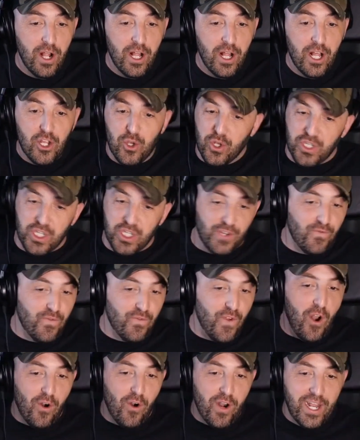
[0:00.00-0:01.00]
So it's this
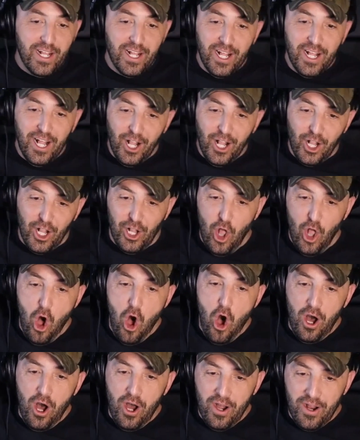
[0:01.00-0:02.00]
very
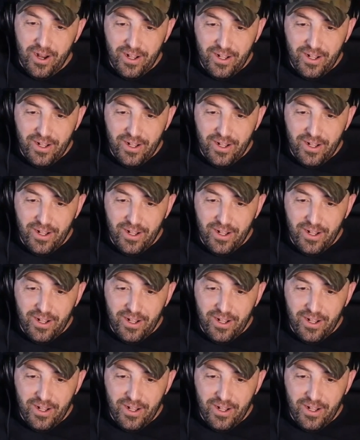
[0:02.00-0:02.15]
long,